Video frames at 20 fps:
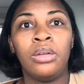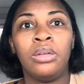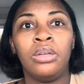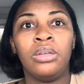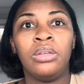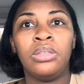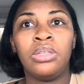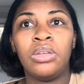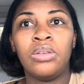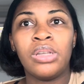
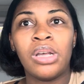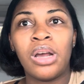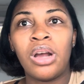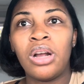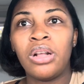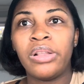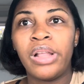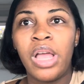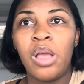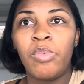She's like,
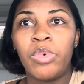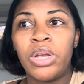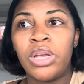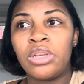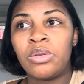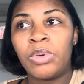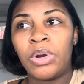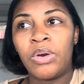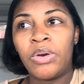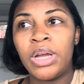her labor
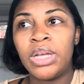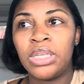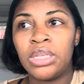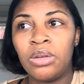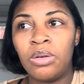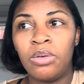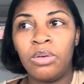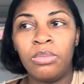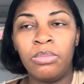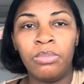is
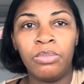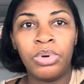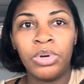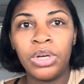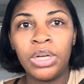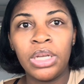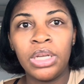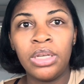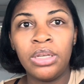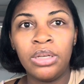progressing
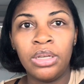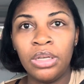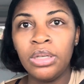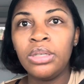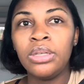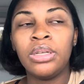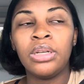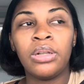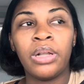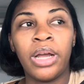pretty
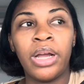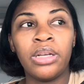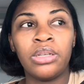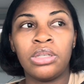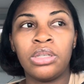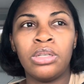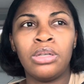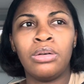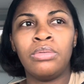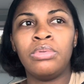good. Like,
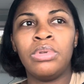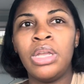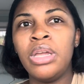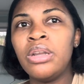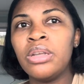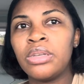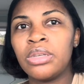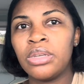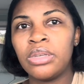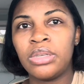she don't need
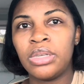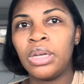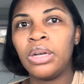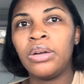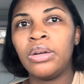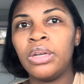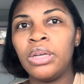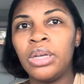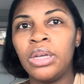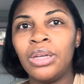a
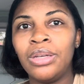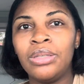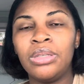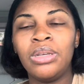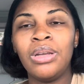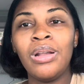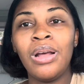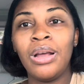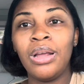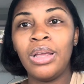
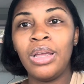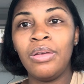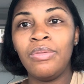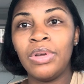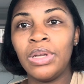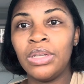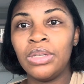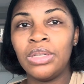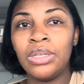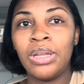
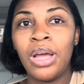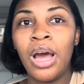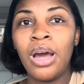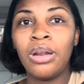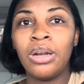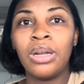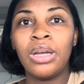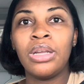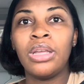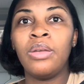cesarean. The
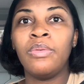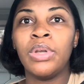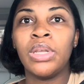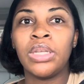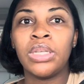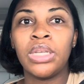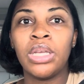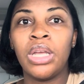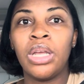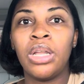doctor don't even
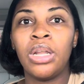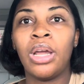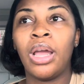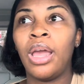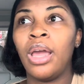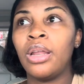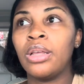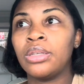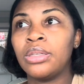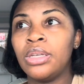send
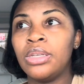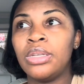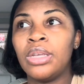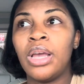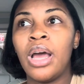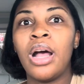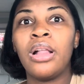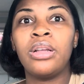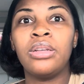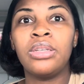an
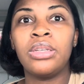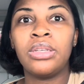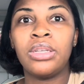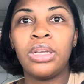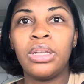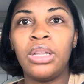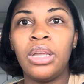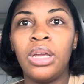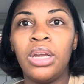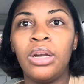anesthesiologist
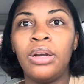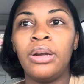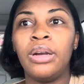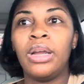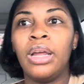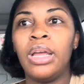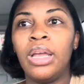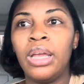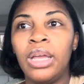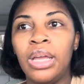in there
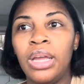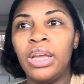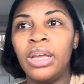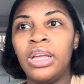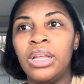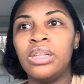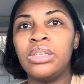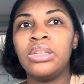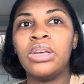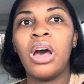
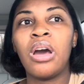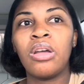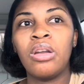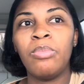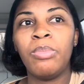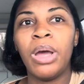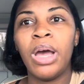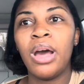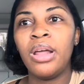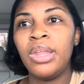and talking
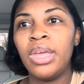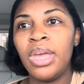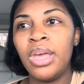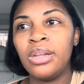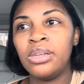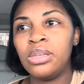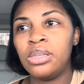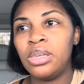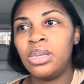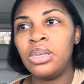about the
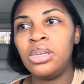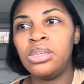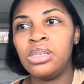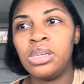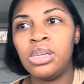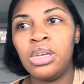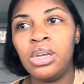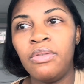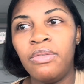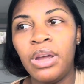
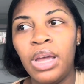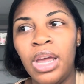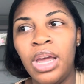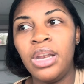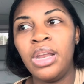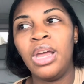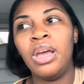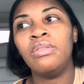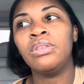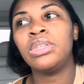anesthesia, if I had
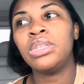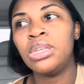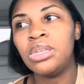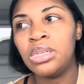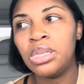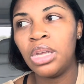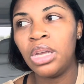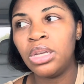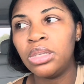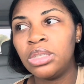to have a
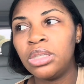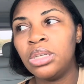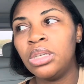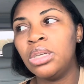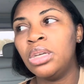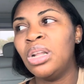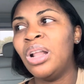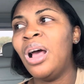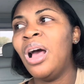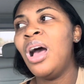
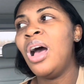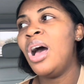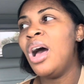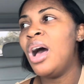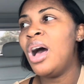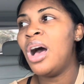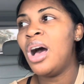C-section,